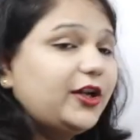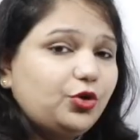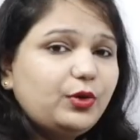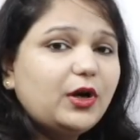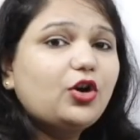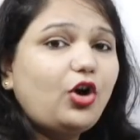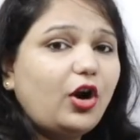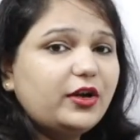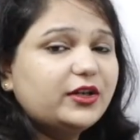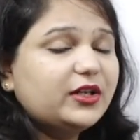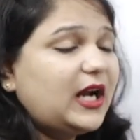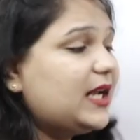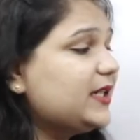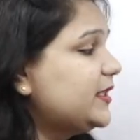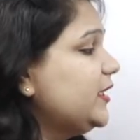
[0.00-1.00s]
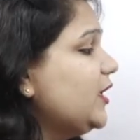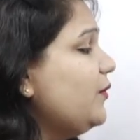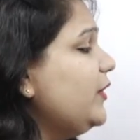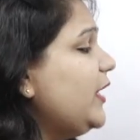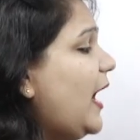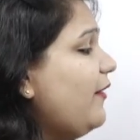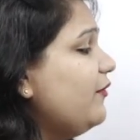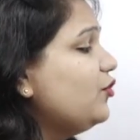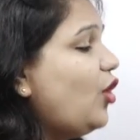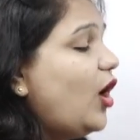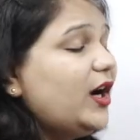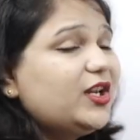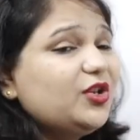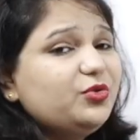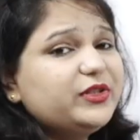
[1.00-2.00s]
to a contrast. Here we have
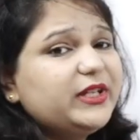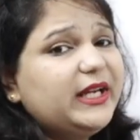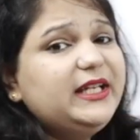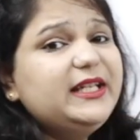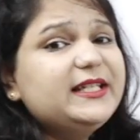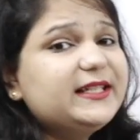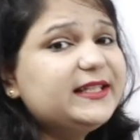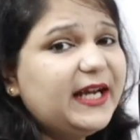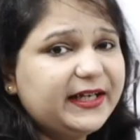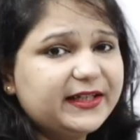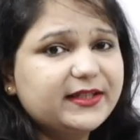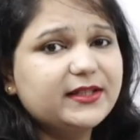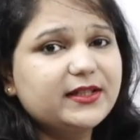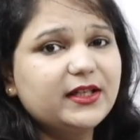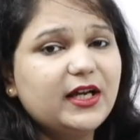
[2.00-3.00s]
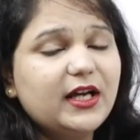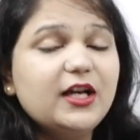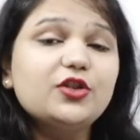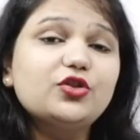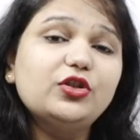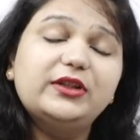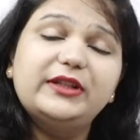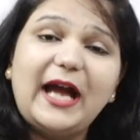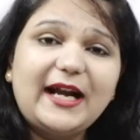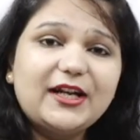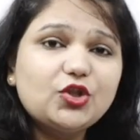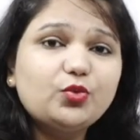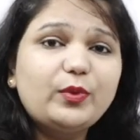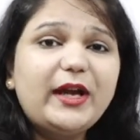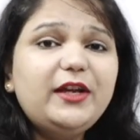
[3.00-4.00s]
not used any sets. So
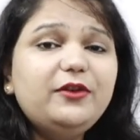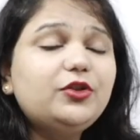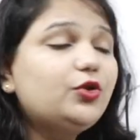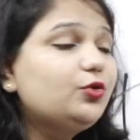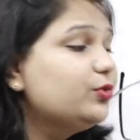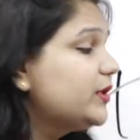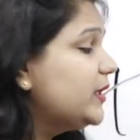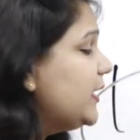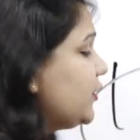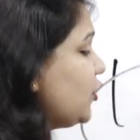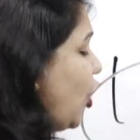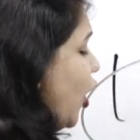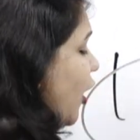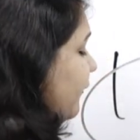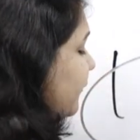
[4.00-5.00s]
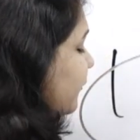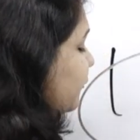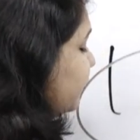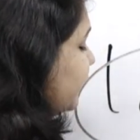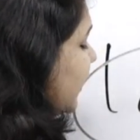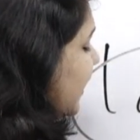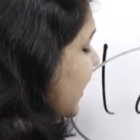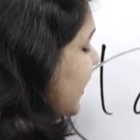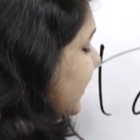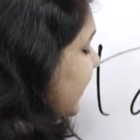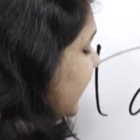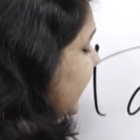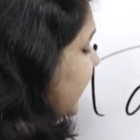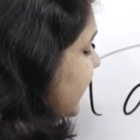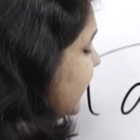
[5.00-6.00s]
that's why usage of were
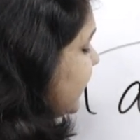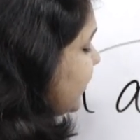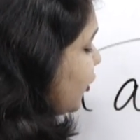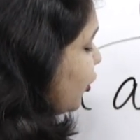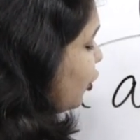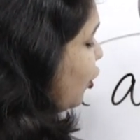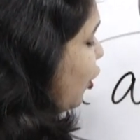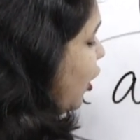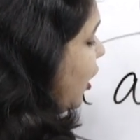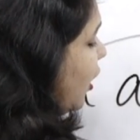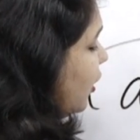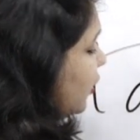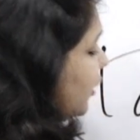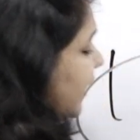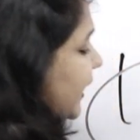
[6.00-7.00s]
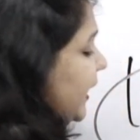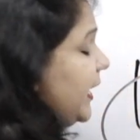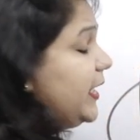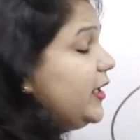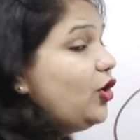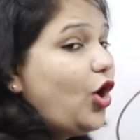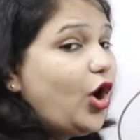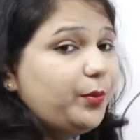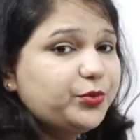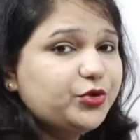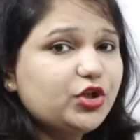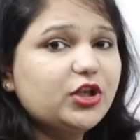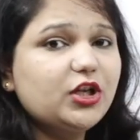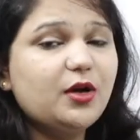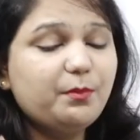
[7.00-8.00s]
is wrong in
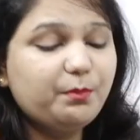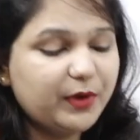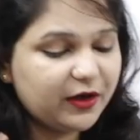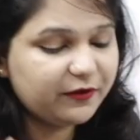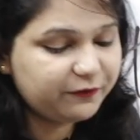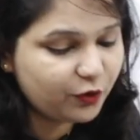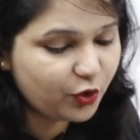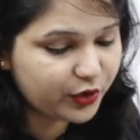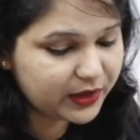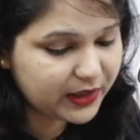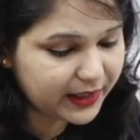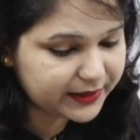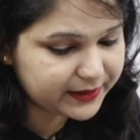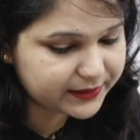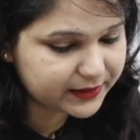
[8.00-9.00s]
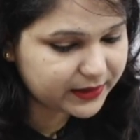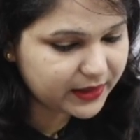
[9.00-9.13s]
option number 4, guys.